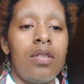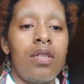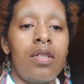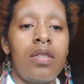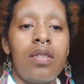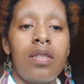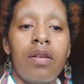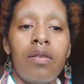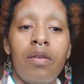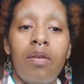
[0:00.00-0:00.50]

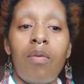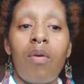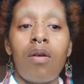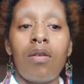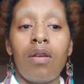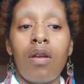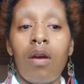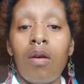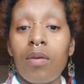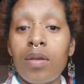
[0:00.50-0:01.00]
just so you
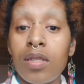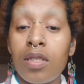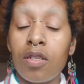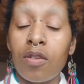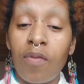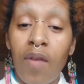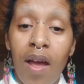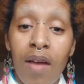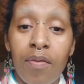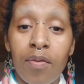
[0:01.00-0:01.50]
all know, is
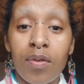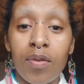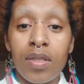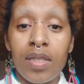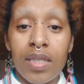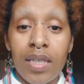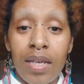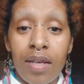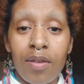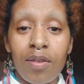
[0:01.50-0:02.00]
survival
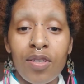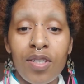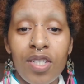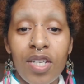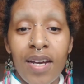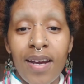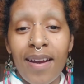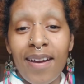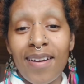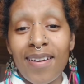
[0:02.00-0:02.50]
skill
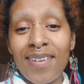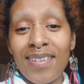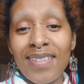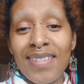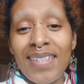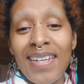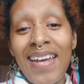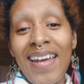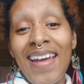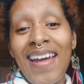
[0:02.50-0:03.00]

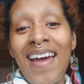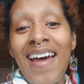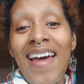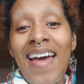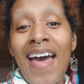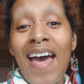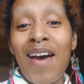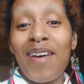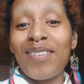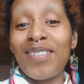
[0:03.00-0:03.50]
shares,
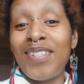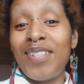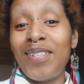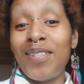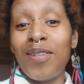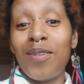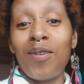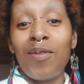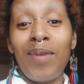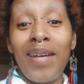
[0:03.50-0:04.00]
how
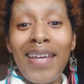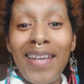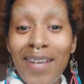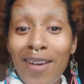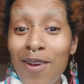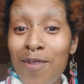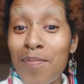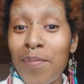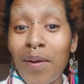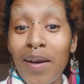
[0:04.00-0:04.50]
to
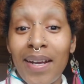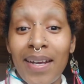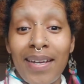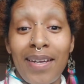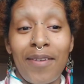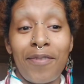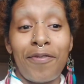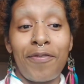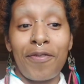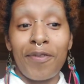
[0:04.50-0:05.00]

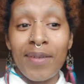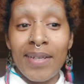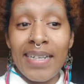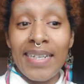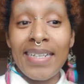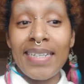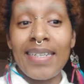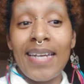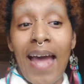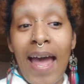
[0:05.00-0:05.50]
eco-brick
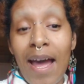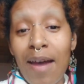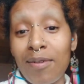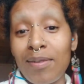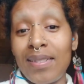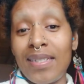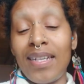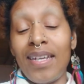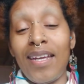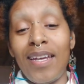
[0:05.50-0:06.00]
free
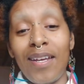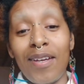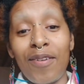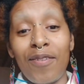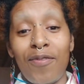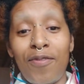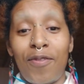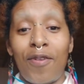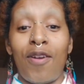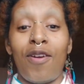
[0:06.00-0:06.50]
housing
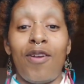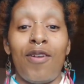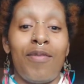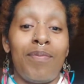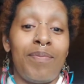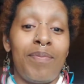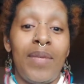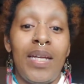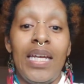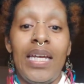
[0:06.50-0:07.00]

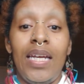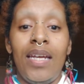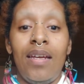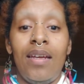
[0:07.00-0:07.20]
from